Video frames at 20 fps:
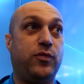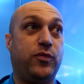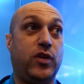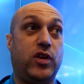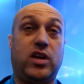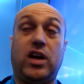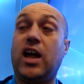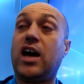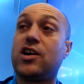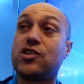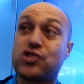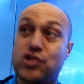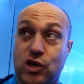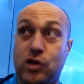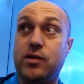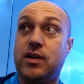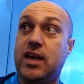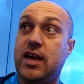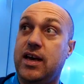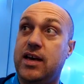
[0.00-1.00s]
for the last
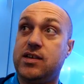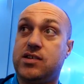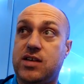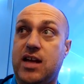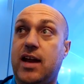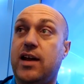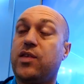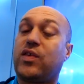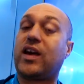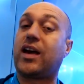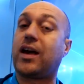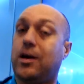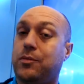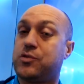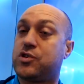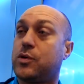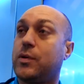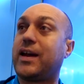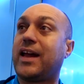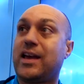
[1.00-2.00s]
2 years, anything
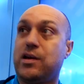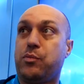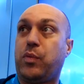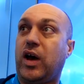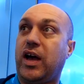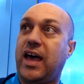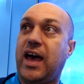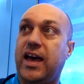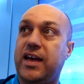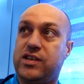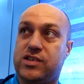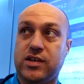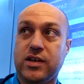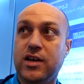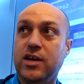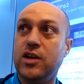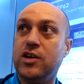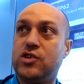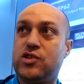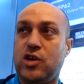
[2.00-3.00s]
up to an
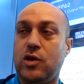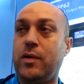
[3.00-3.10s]
8x8,